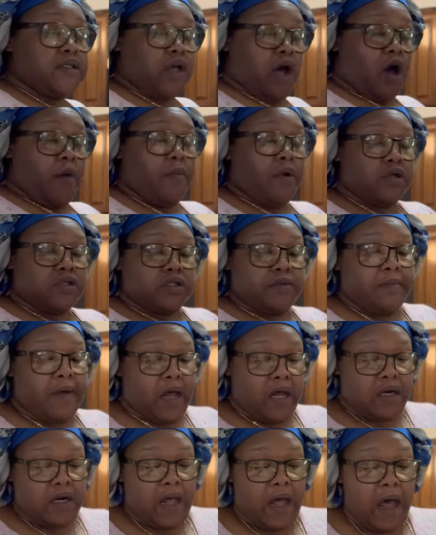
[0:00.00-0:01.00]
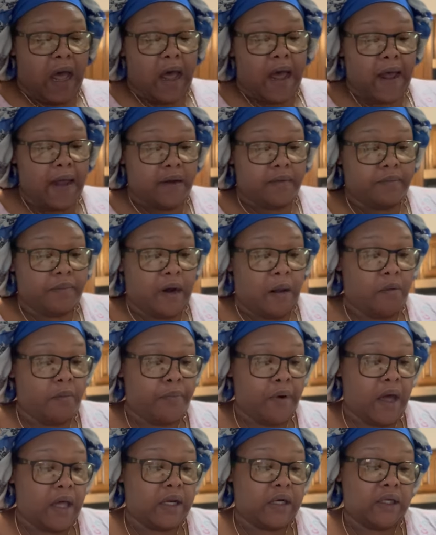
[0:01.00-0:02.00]
almost about hot, but I'm
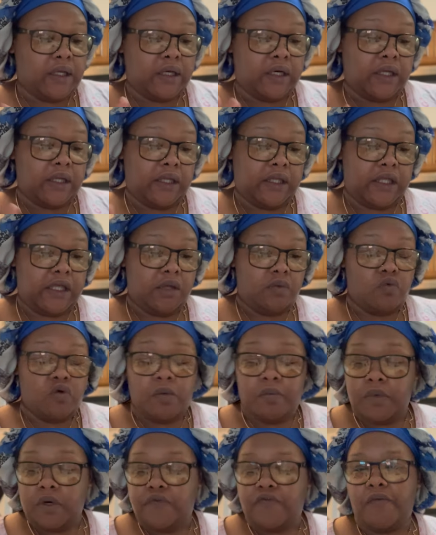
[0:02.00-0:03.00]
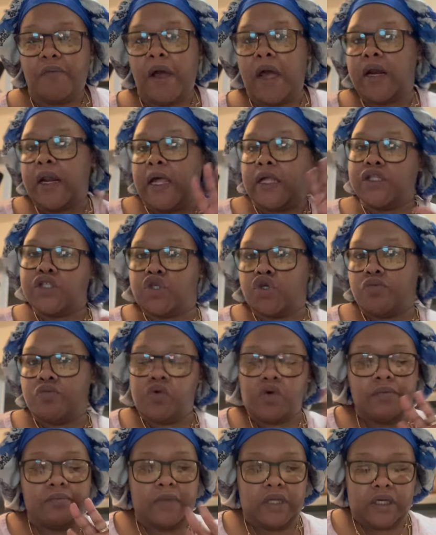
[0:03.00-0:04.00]
probably let it keep warming up for about like two
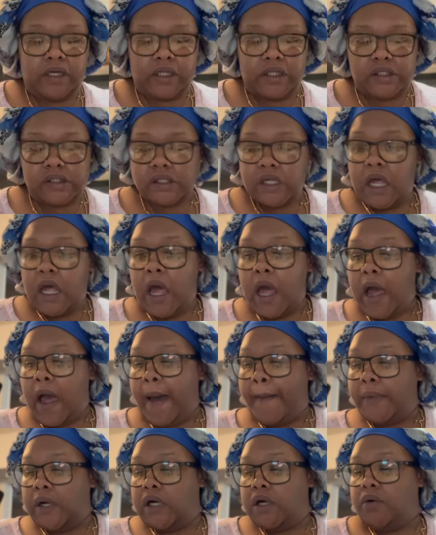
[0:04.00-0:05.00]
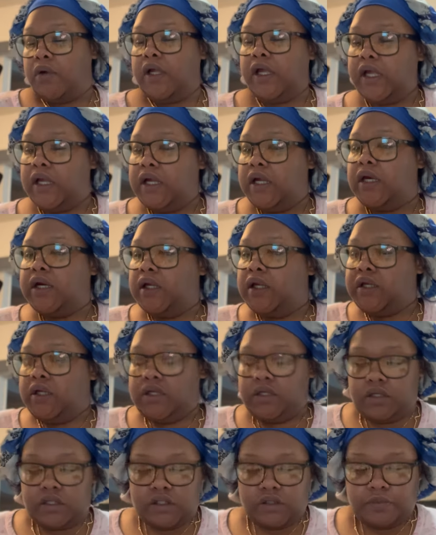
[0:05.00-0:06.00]
more minutes. I'm going to go ahead
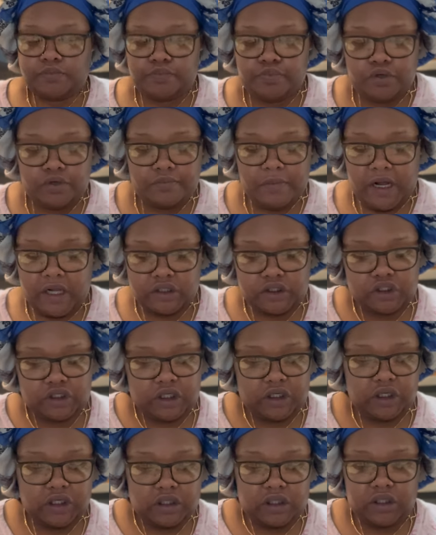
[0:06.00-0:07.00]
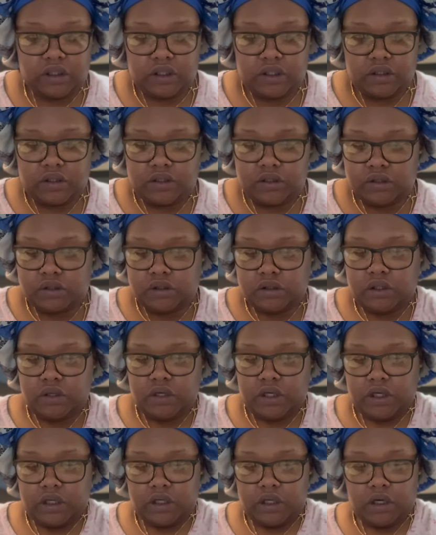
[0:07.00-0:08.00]
and put my chicken in here to go
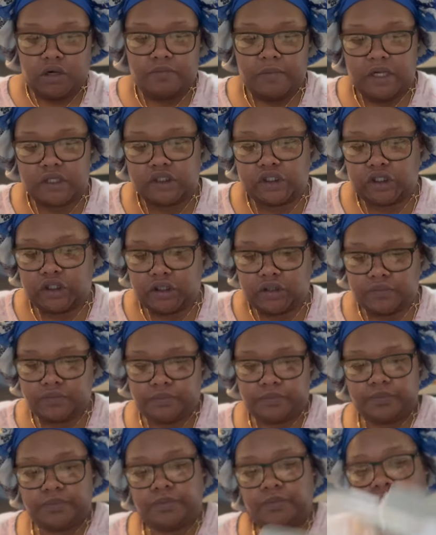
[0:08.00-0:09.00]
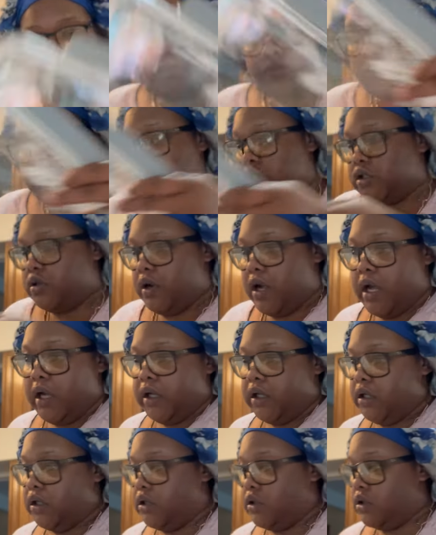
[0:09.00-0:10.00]
ahead and coat my chicken so I
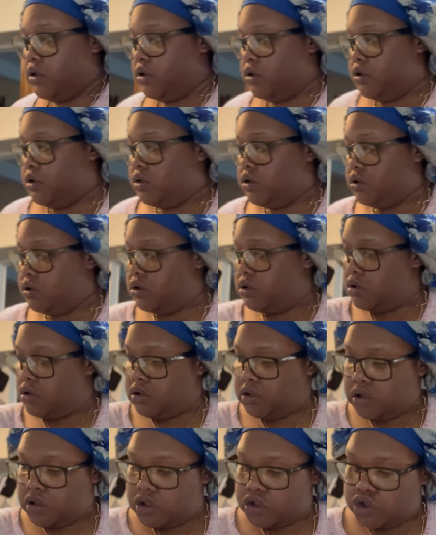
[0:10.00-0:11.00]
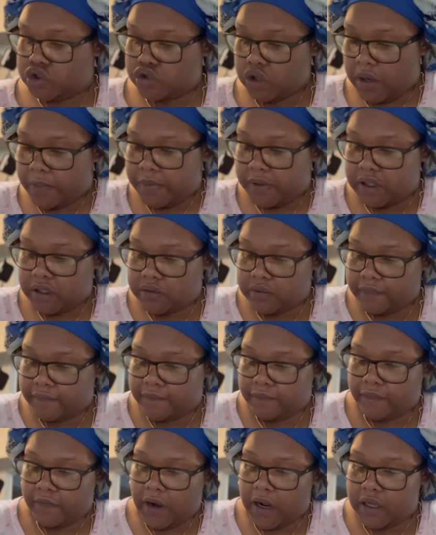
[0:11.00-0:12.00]
can drop it in the
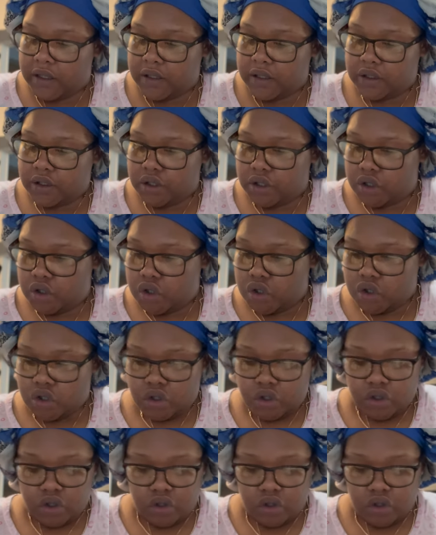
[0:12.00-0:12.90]
fryer.